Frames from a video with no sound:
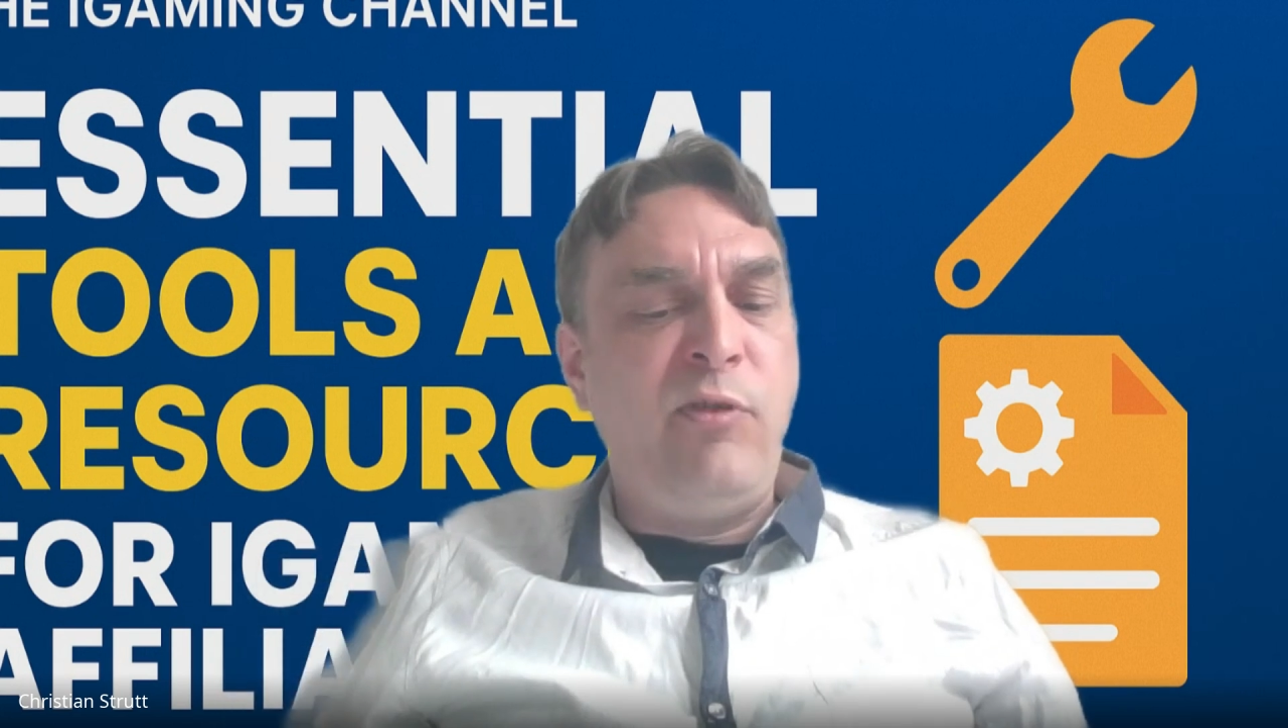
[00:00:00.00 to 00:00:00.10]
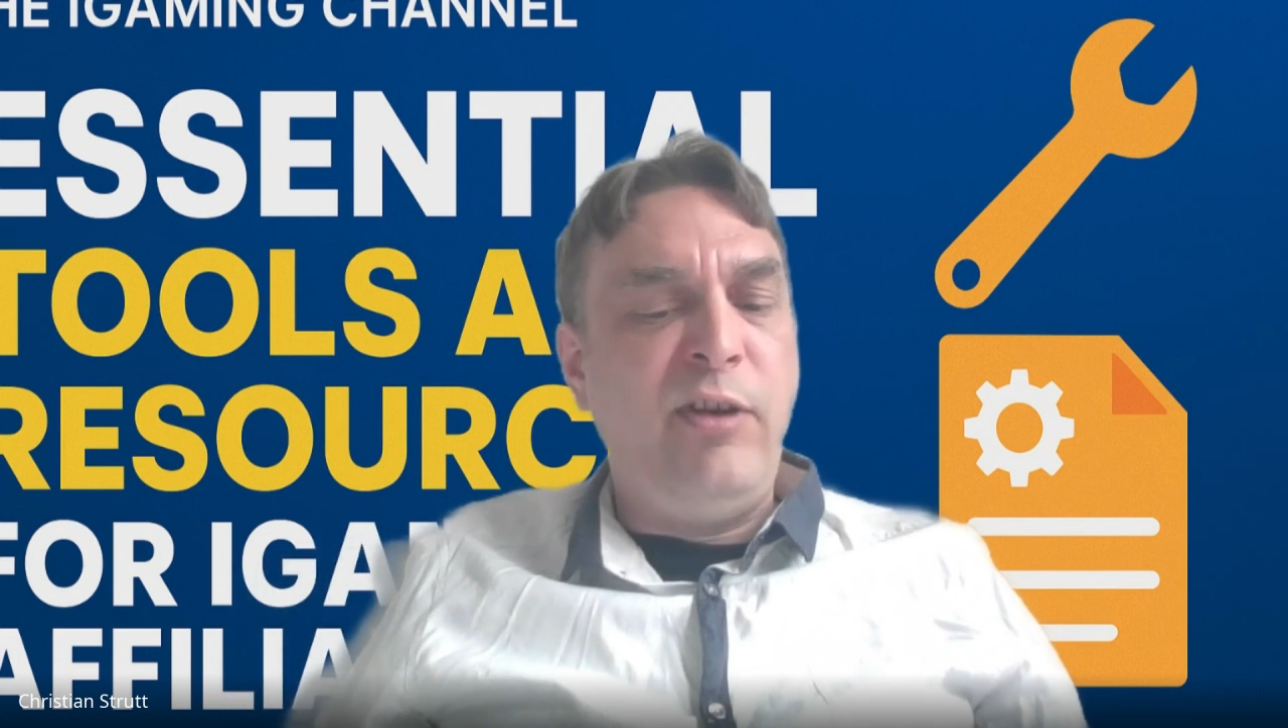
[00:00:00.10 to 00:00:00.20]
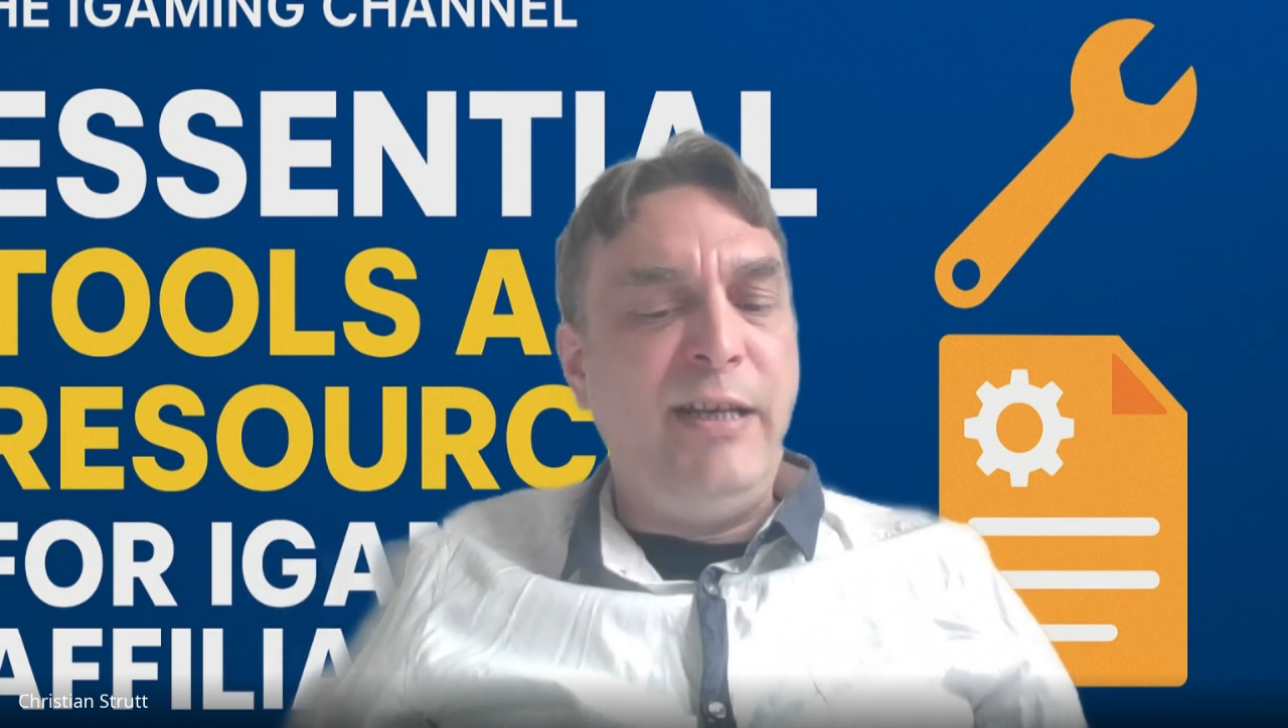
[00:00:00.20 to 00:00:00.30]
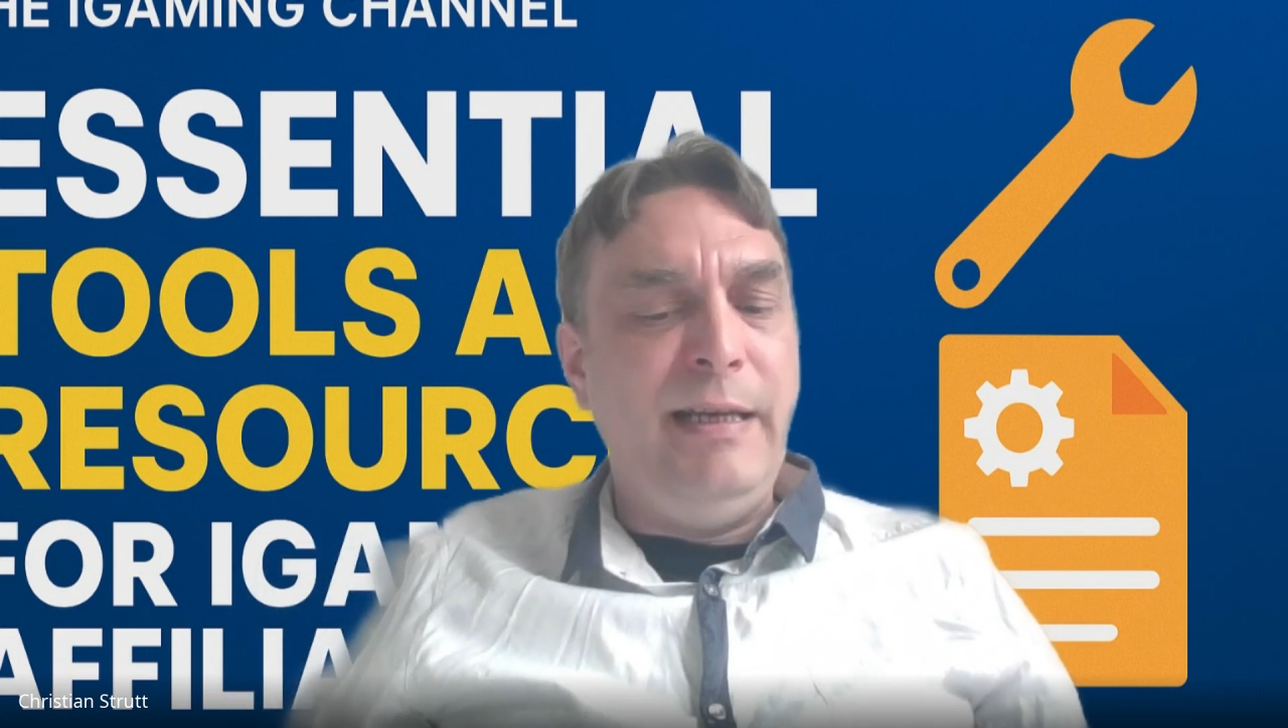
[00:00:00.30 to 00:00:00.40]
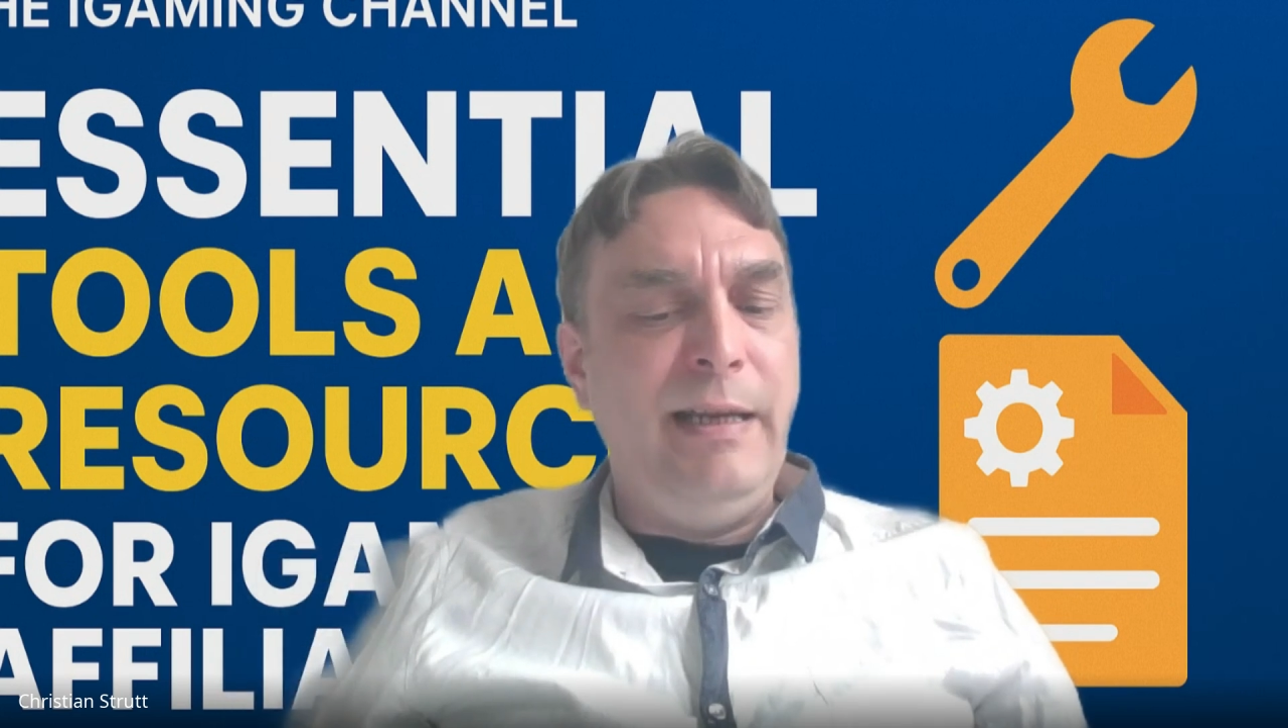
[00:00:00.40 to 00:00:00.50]

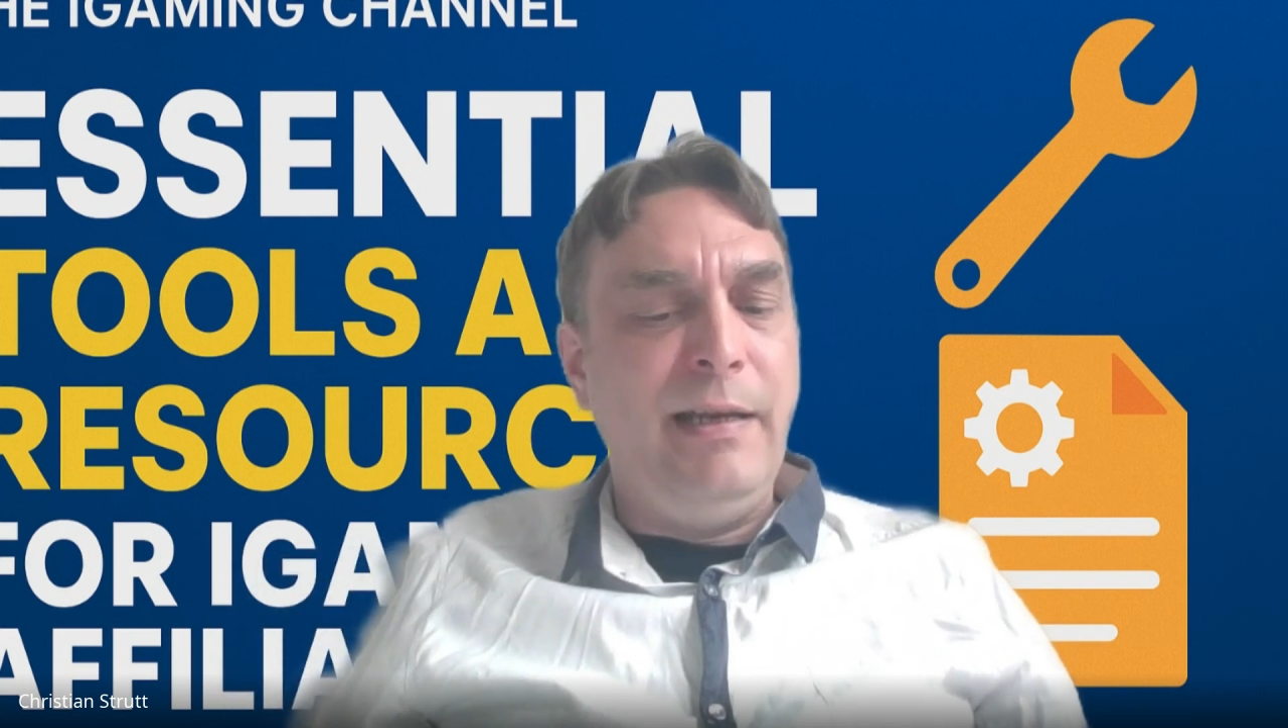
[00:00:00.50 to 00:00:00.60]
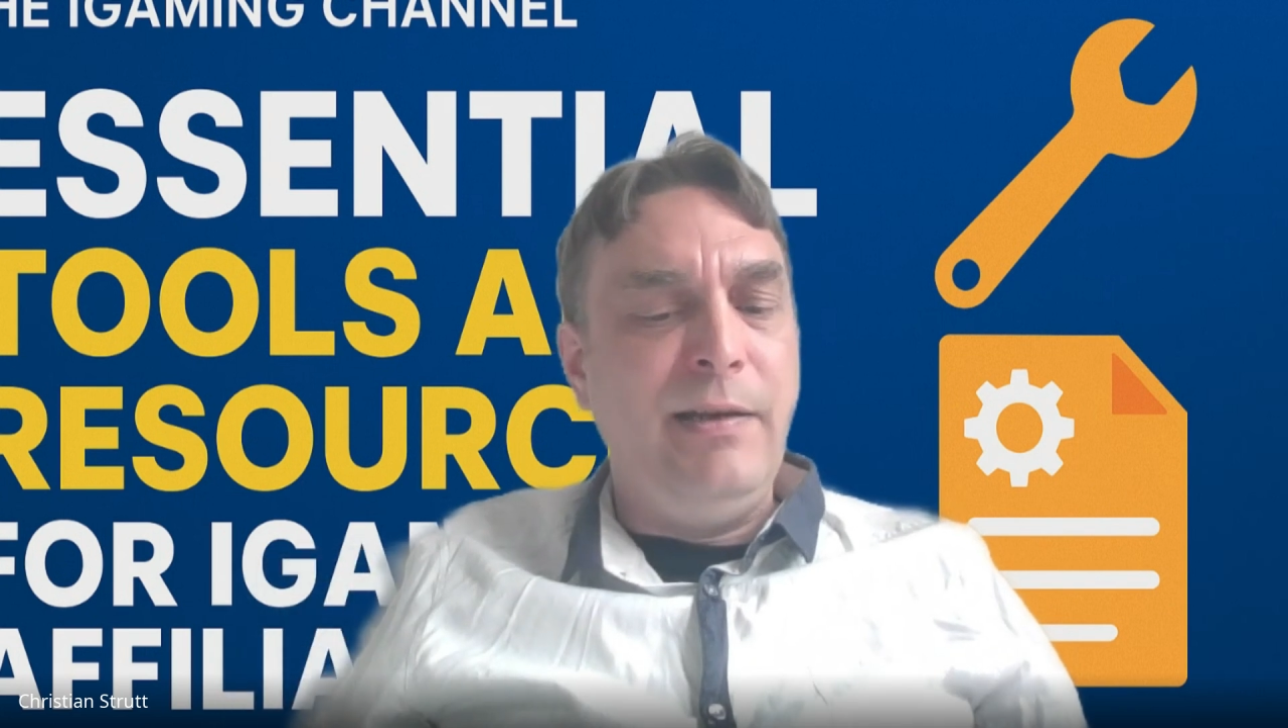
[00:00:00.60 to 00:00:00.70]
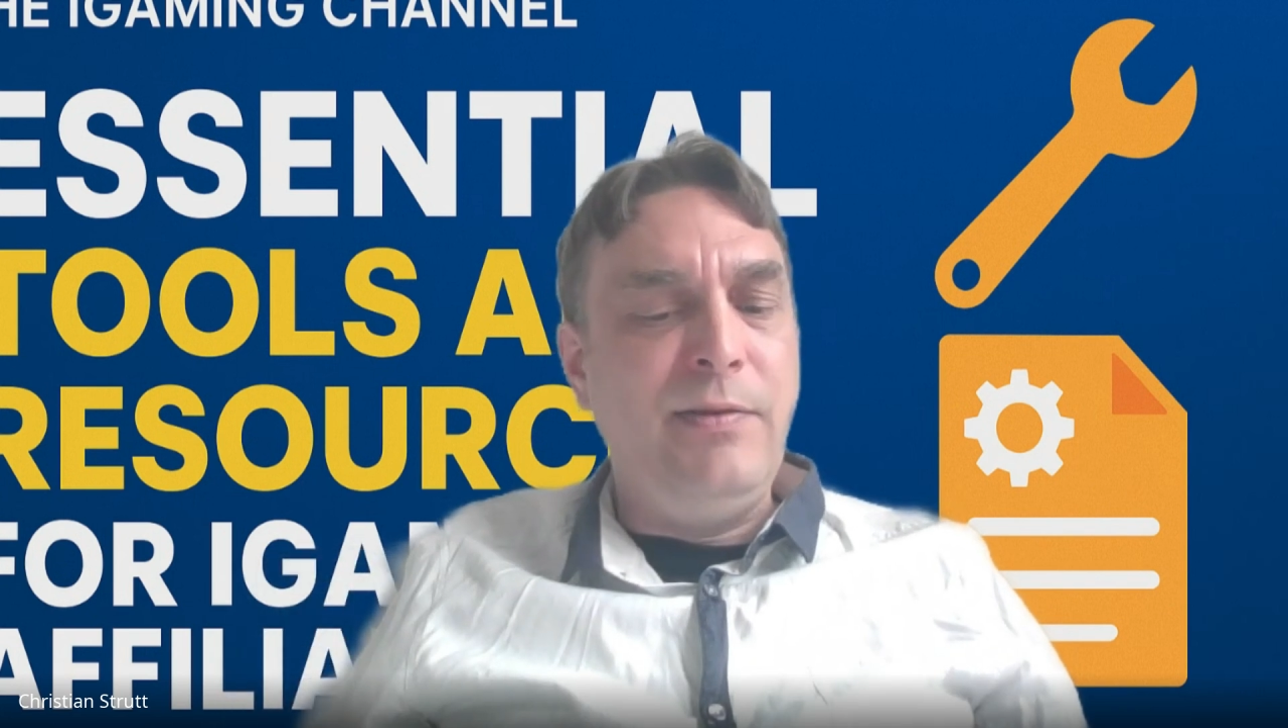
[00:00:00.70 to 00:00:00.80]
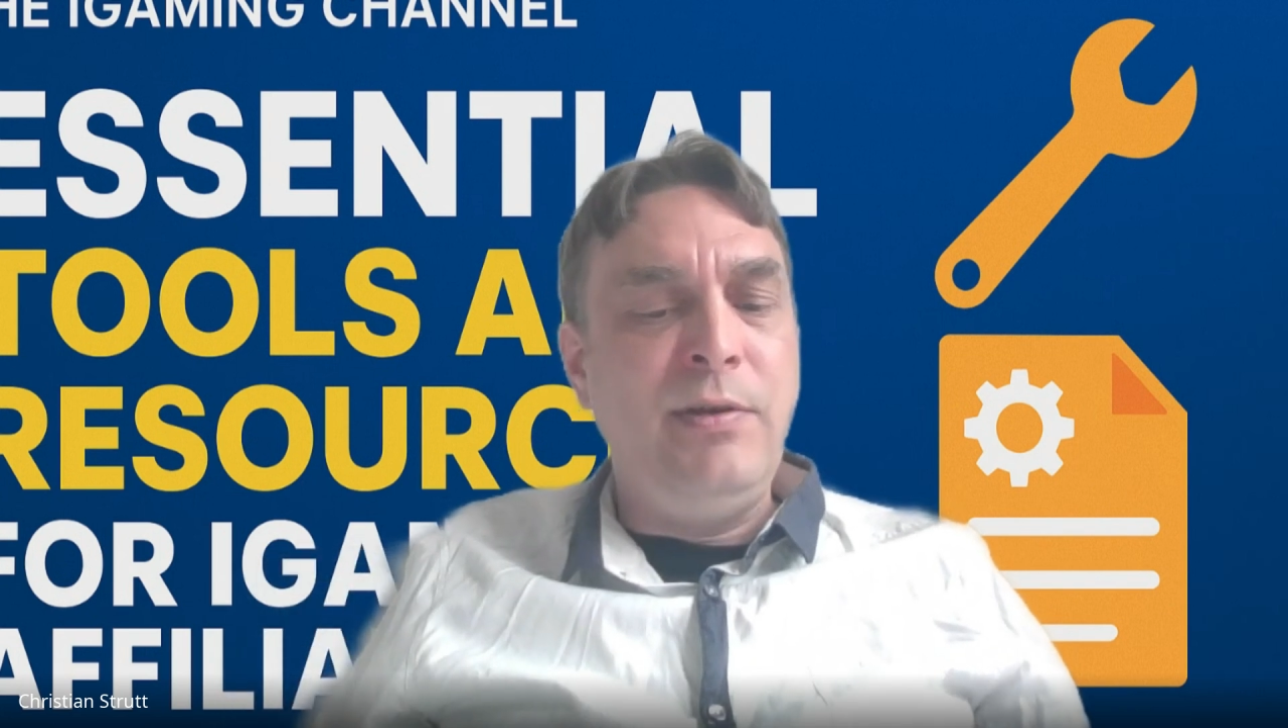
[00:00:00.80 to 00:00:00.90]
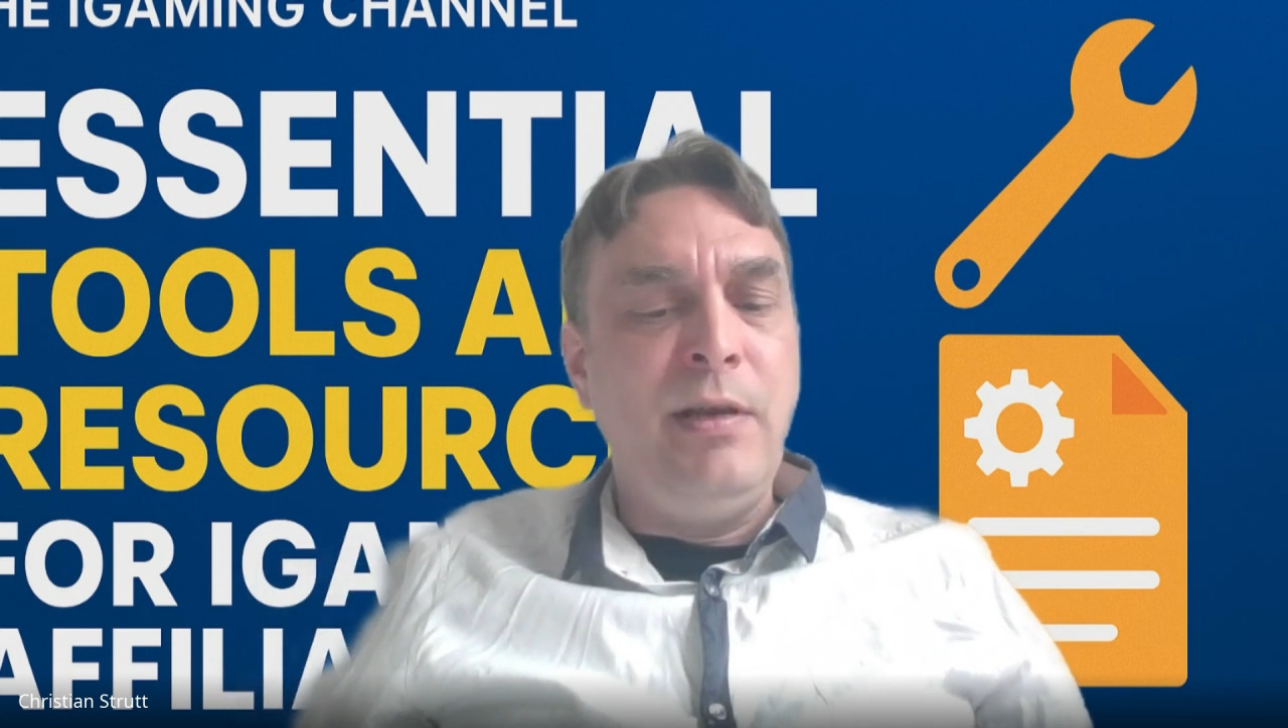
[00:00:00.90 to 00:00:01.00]
Pretty
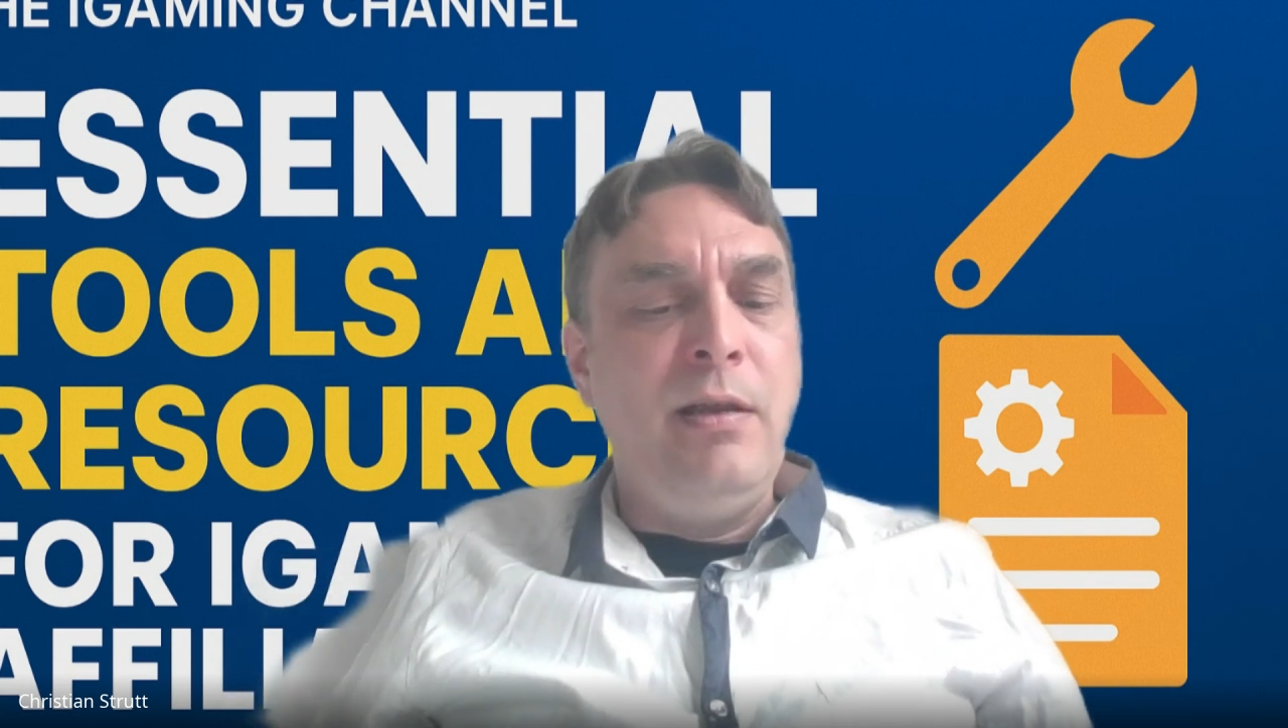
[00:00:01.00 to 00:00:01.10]
Links